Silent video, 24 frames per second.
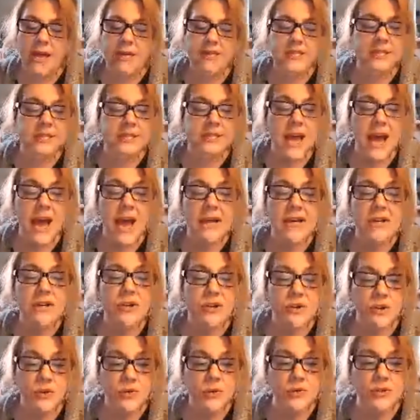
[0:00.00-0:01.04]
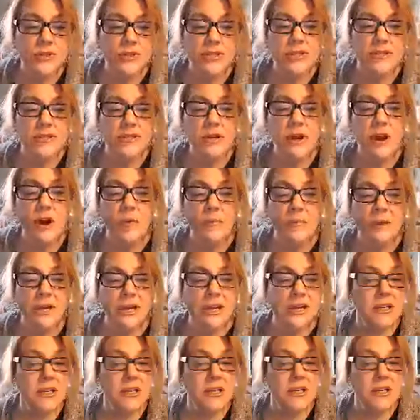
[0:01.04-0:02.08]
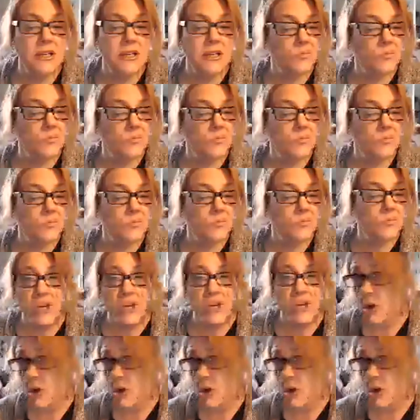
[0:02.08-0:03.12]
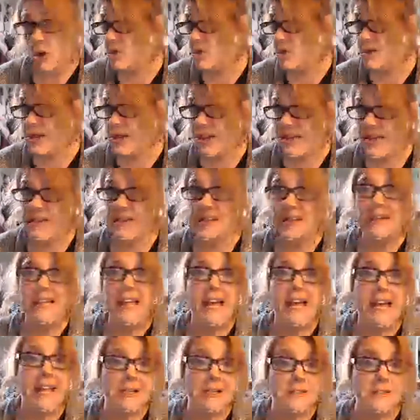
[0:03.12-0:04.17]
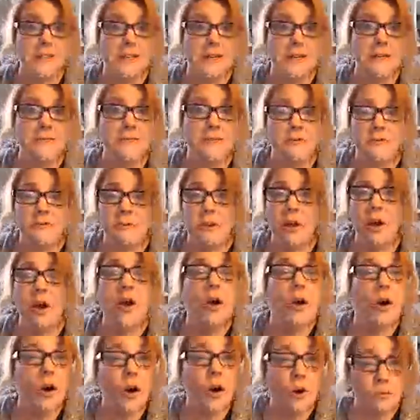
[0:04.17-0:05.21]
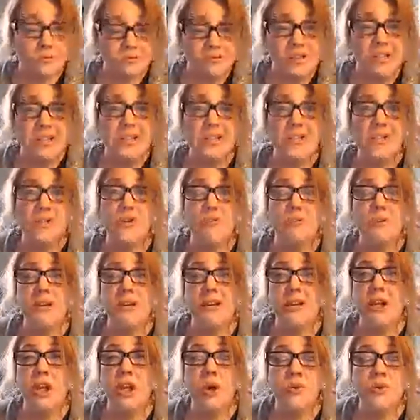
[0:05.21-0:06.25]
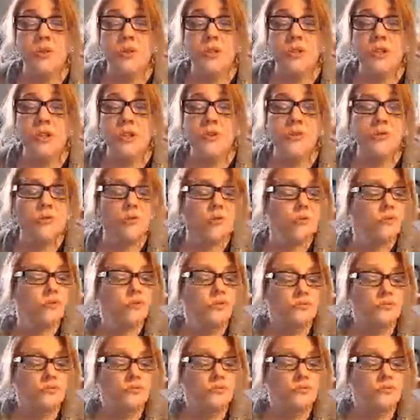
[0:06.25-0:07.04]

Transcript: sad news is coming in some way in regards to death and legacy. Hopefully it's nobody close to you,